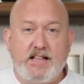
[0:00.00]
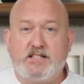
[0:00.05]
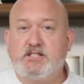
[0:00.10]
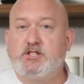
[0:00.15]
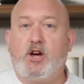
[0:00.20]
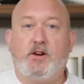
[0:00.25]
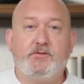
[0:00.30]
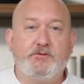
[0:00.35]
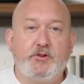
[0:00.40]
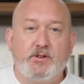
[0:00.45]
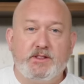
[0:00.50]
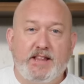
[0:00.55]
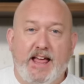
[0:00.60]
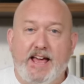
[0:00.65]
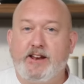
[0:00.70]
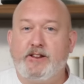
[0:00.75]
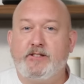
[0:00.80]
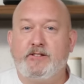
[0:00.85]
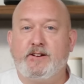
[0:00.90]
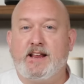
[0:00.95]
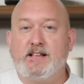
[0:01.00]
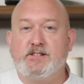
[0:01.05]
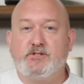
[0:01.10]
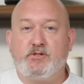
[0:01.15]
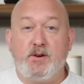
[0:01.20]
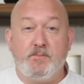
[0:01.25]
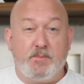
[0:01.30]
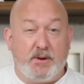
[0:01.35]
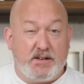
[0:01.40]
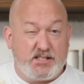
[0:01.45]
It's softer and lighter than ice
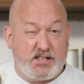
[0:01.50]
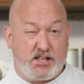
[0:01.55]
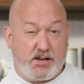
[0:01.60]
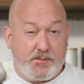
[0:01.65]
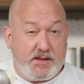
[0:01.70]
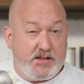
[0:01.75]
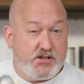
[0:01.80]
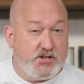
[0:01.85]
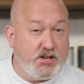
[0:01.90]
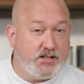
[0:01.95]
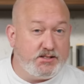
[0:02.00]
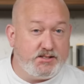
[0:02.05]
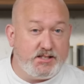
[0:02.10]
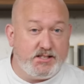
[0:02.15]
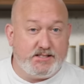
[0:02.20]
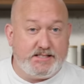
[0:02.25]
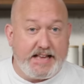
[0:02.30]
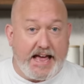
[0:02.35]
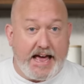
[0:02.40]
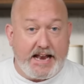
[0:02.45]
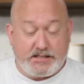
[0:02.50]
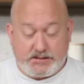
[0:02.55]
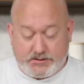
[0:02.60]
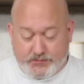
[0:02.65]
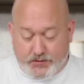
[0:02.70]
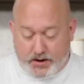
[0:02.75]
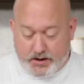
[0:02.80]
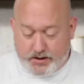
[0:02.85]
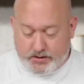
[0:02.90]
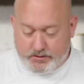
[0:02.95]
cream, but it's gonna be just as
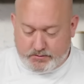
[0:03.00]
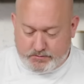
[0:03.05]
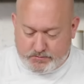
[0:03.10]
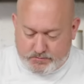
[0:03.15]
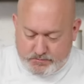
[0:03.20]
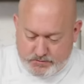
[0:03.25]
satisfying.